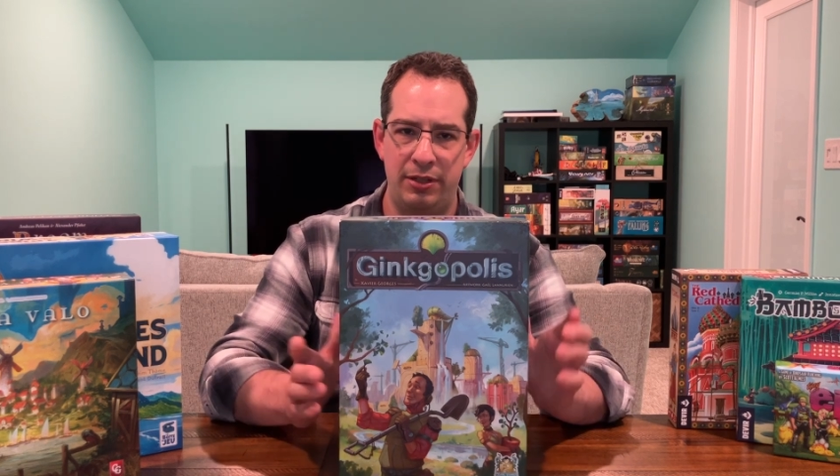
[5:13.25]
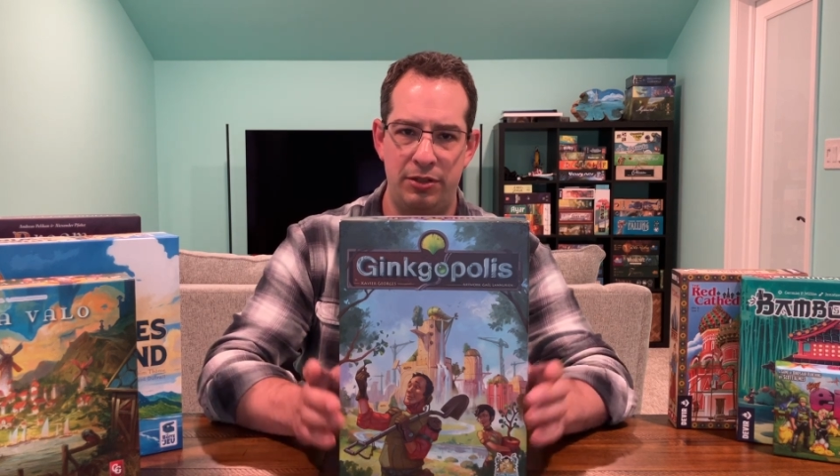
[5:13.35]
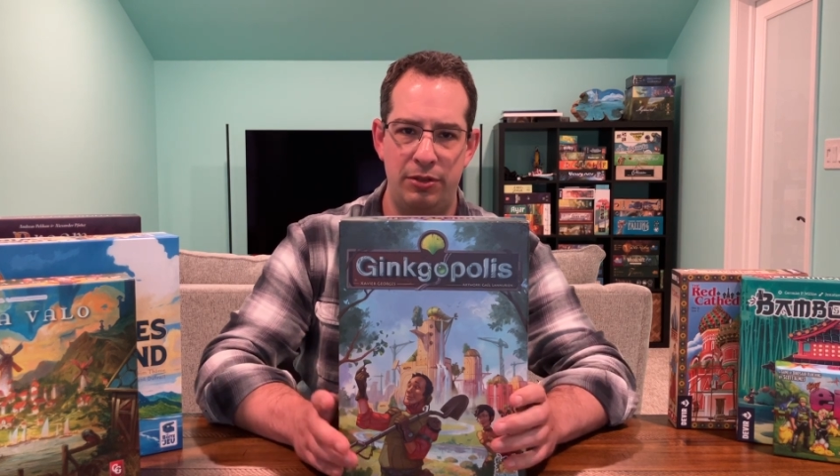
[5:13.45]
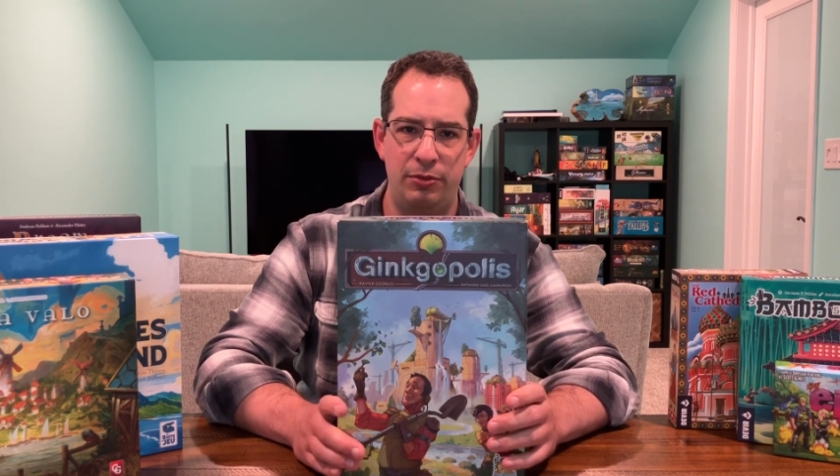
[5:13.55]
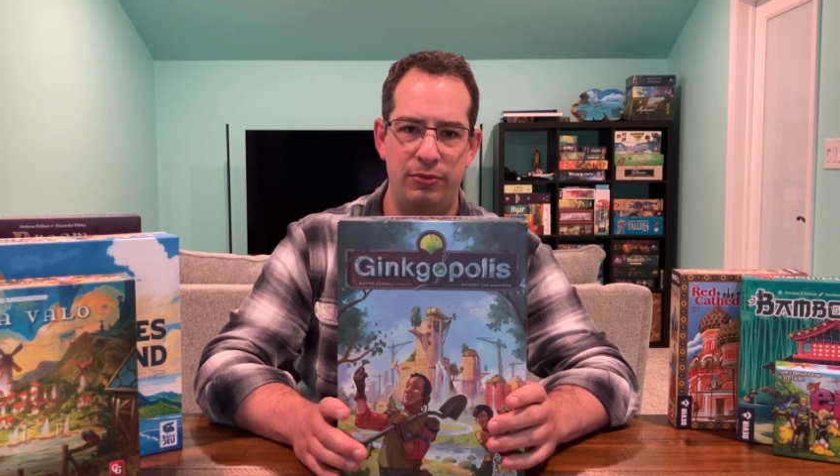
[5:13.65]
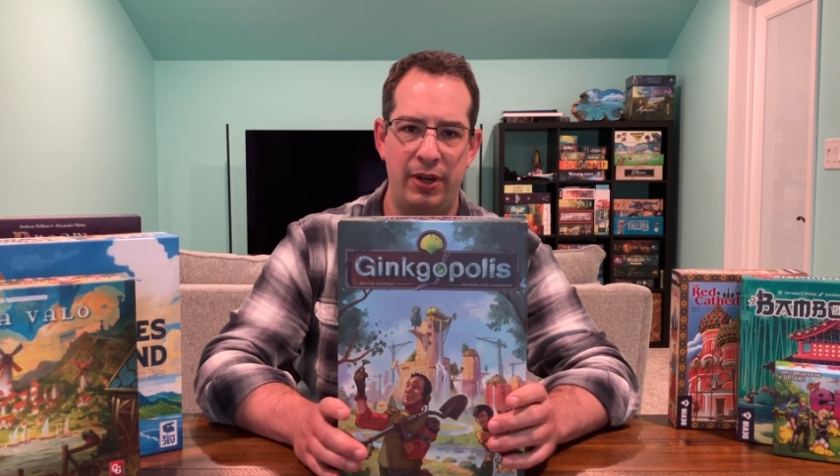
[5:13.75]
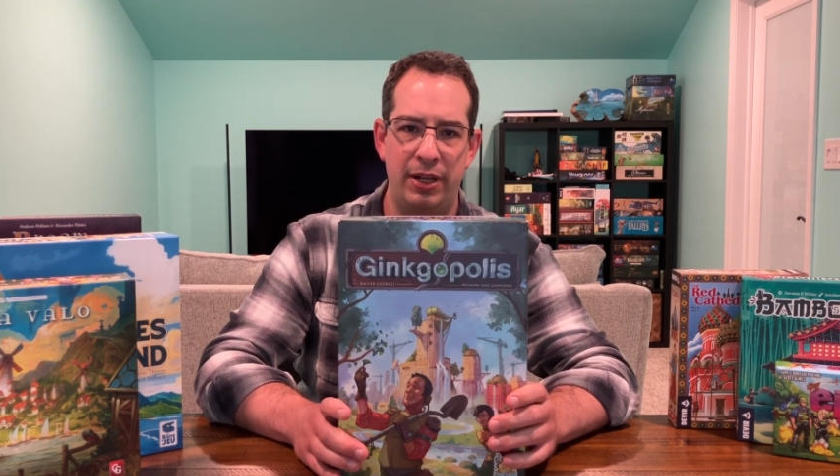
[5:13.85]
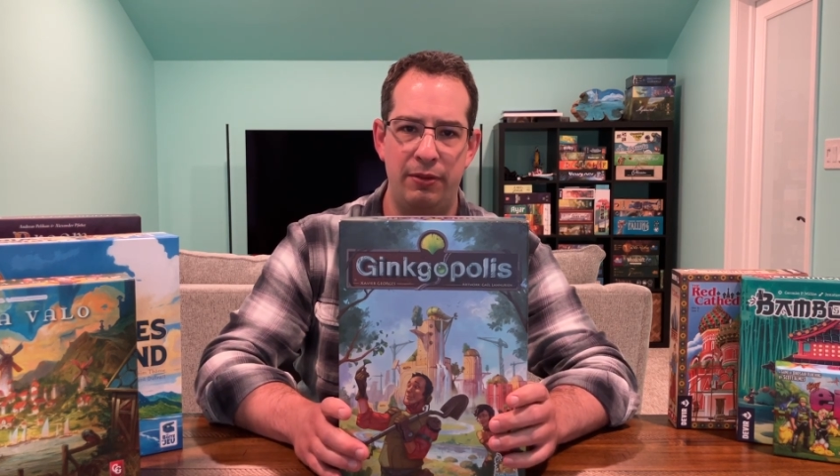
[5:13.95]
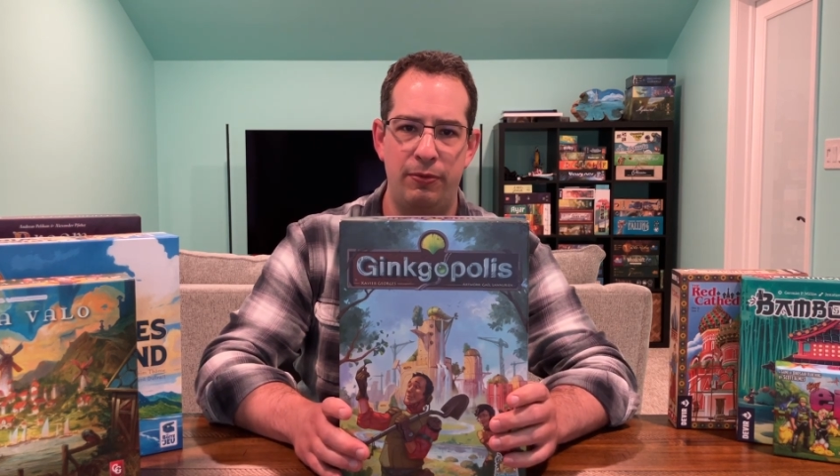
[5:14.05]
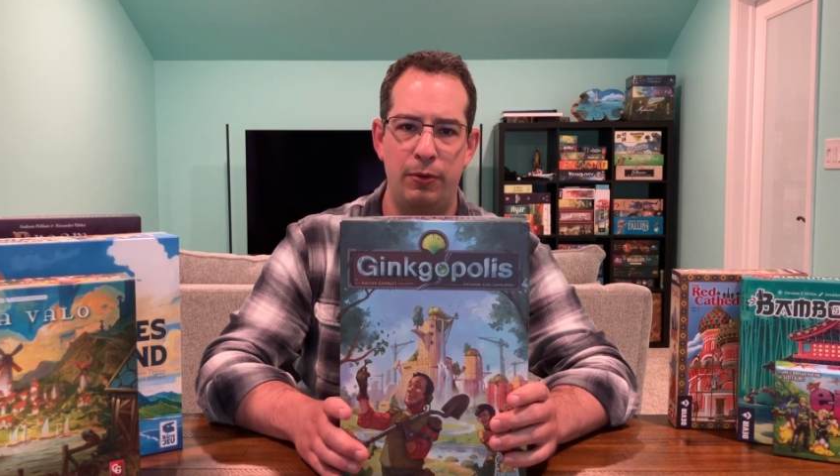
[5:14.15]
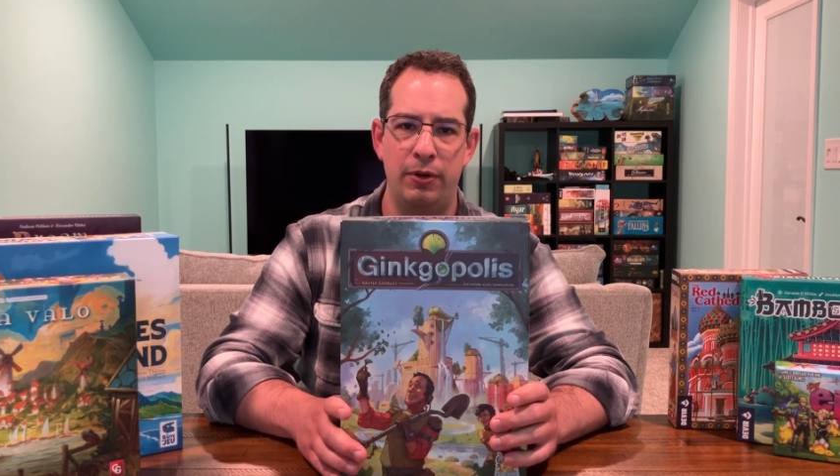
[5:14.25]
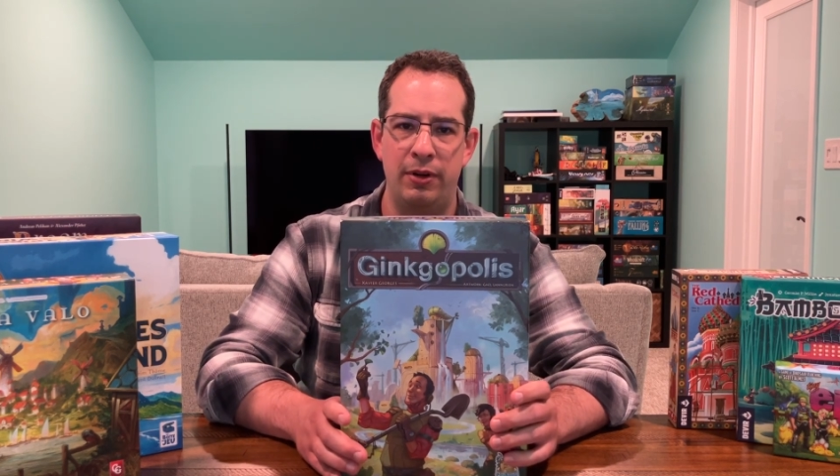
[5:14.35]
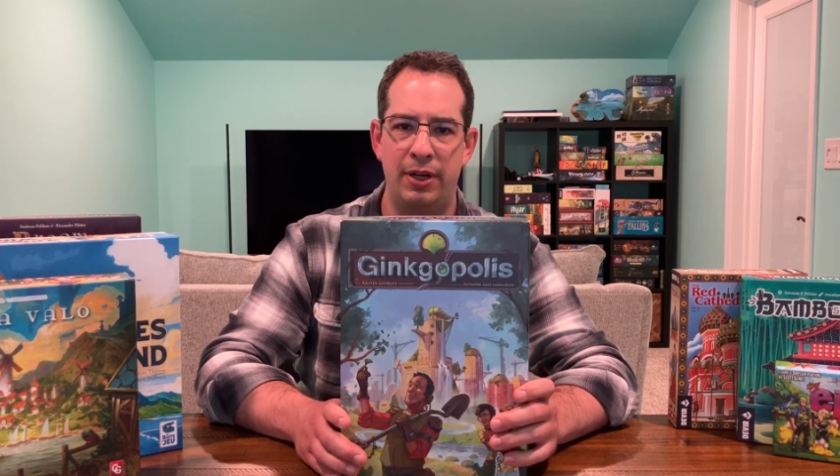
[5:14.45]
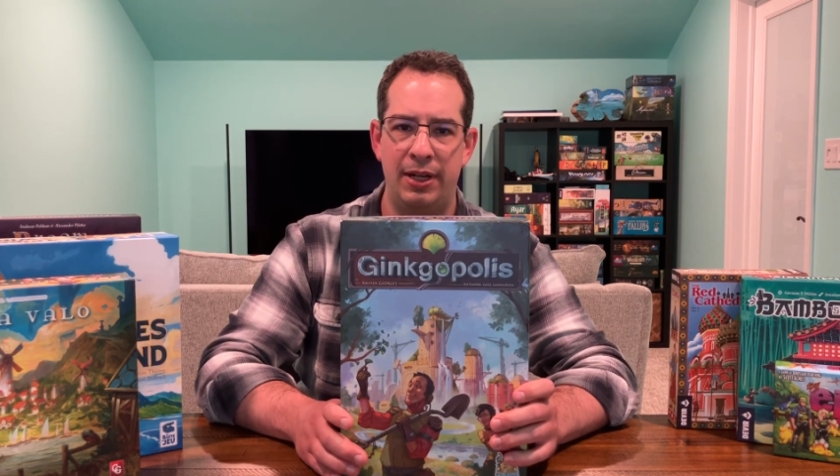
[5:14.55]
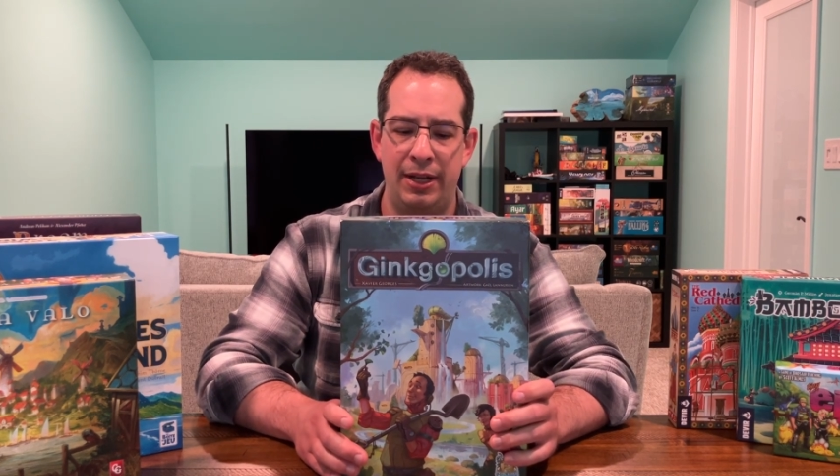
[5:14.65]
to vie
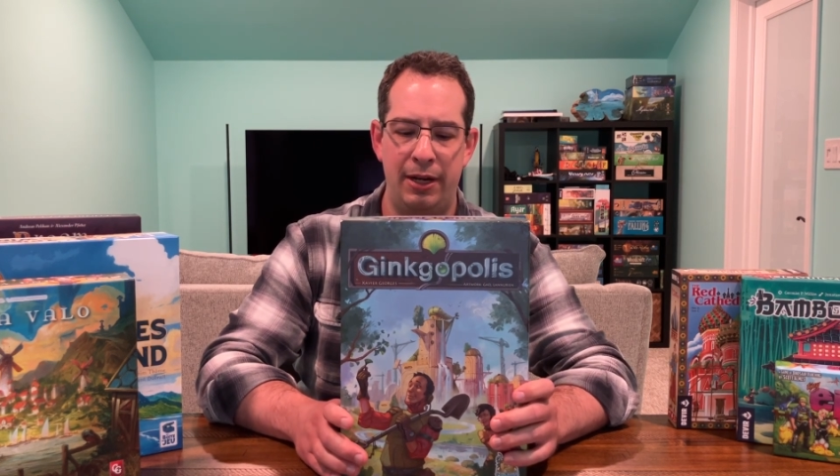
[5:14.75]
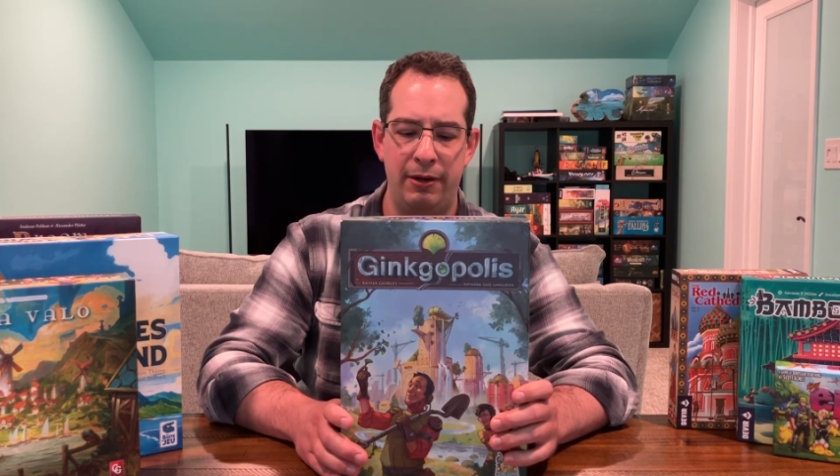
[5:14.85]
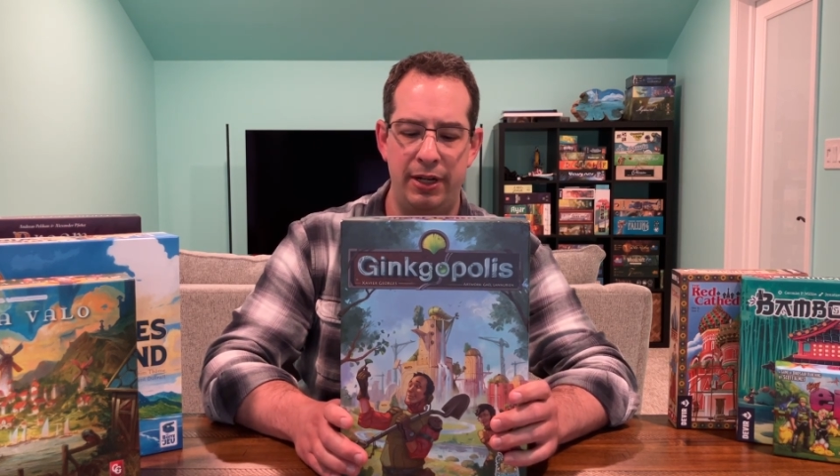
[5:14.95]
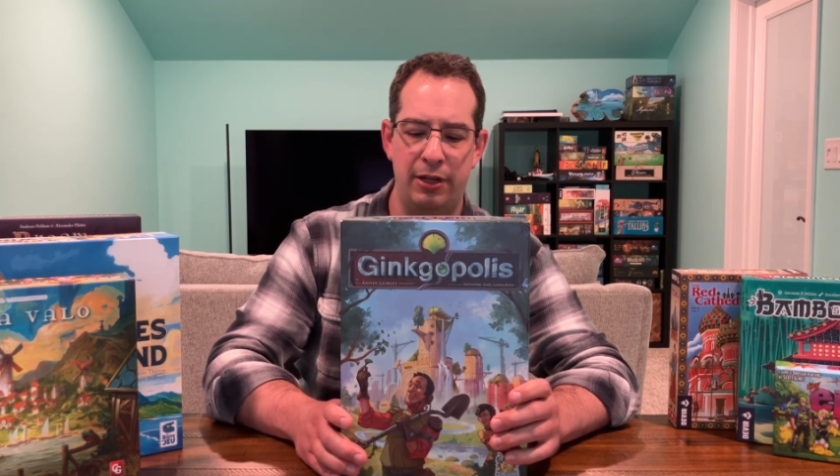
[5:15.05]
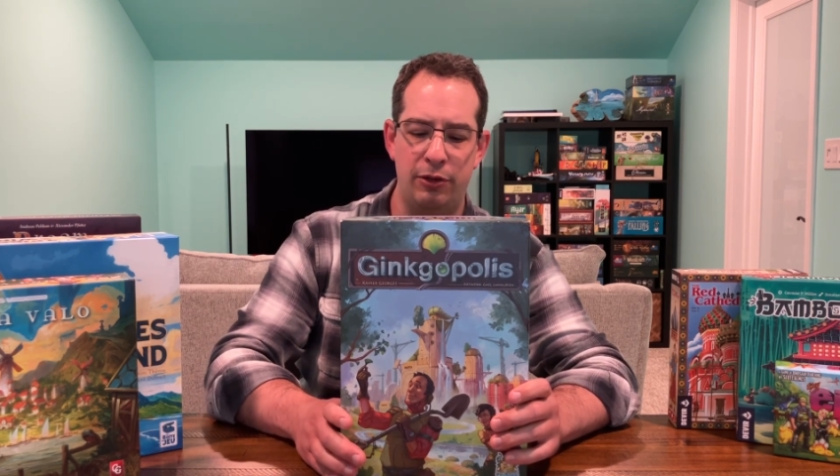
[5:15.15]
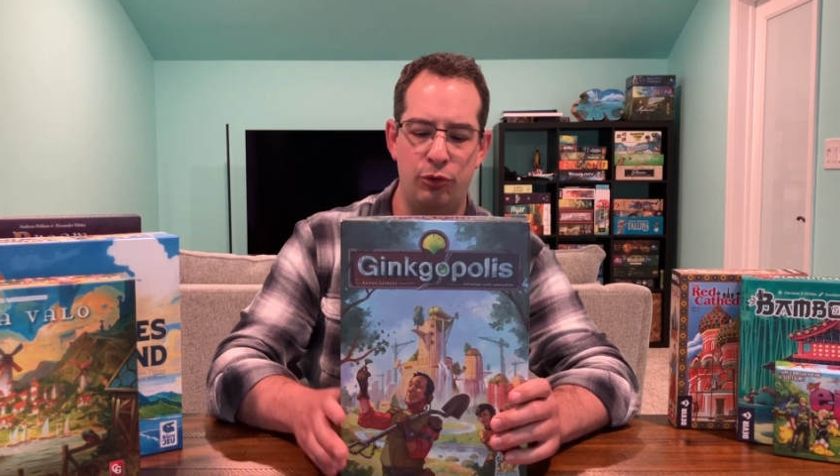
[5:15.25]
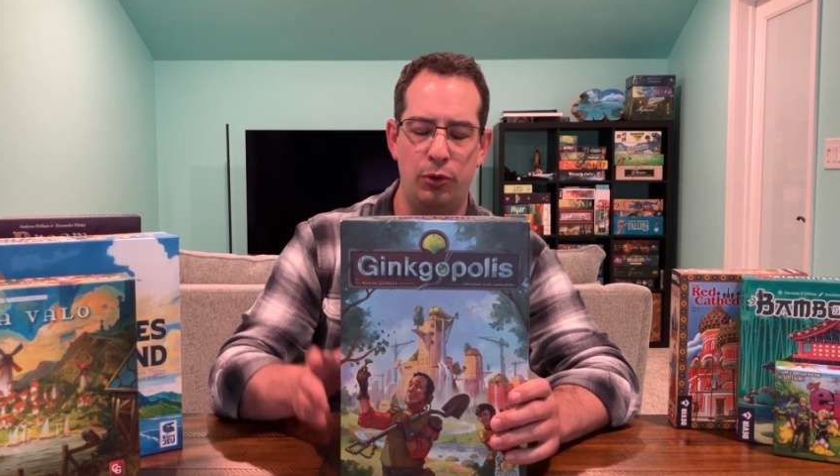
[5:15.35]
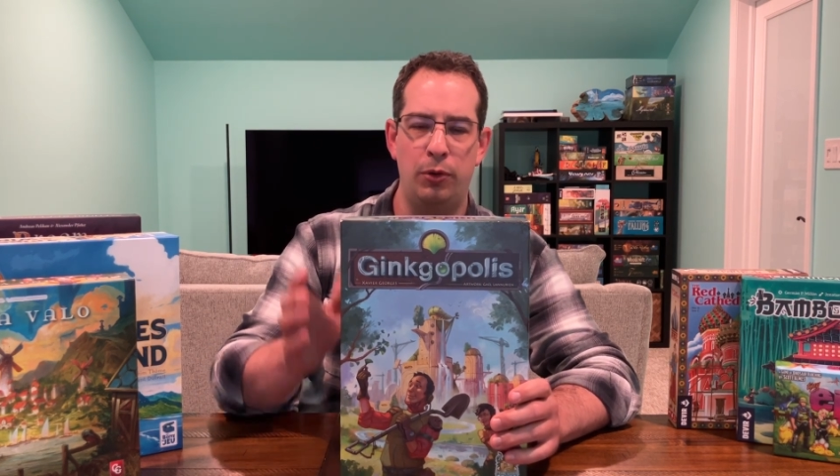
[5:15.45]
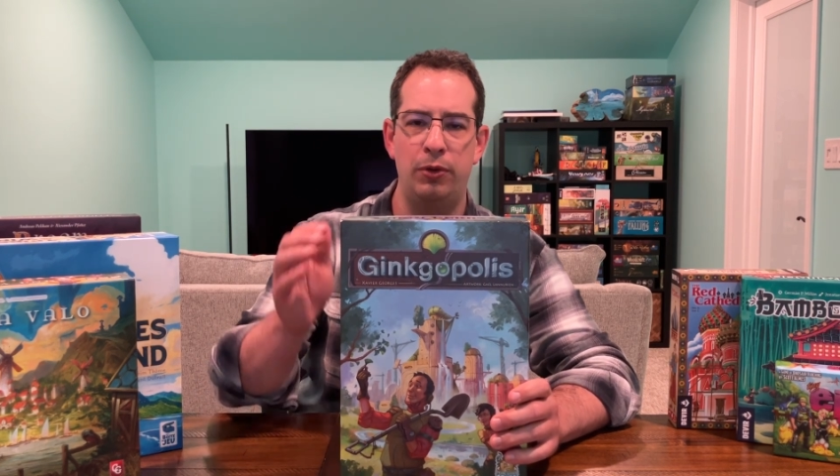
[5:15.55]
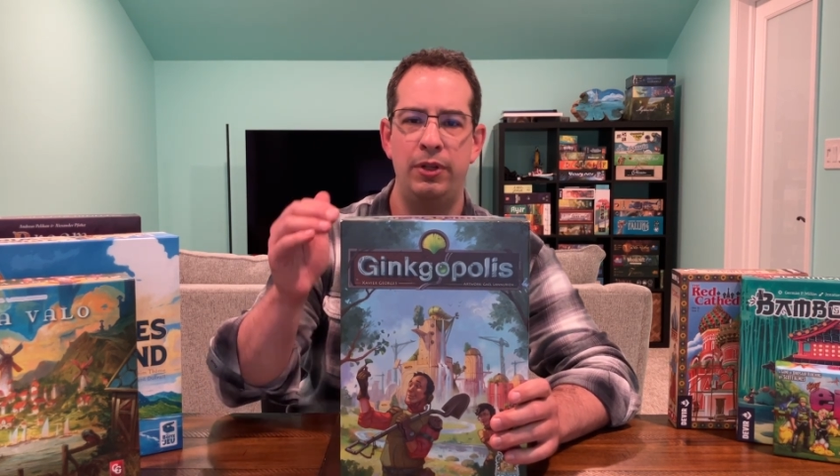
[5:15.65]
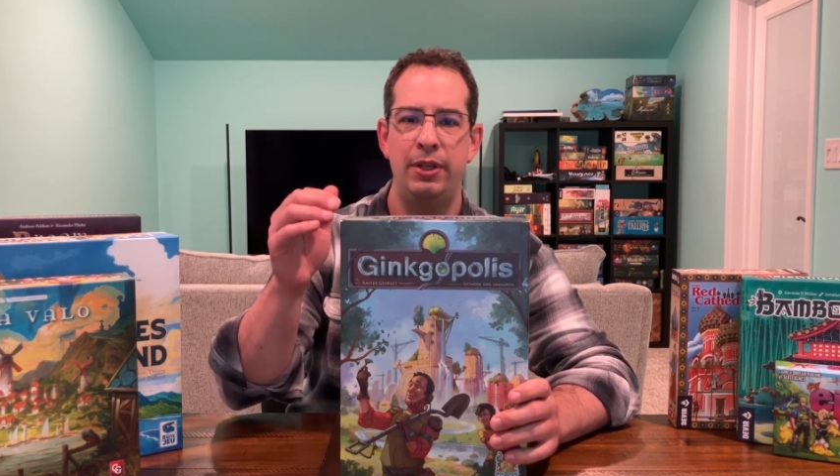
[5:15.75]
for area control.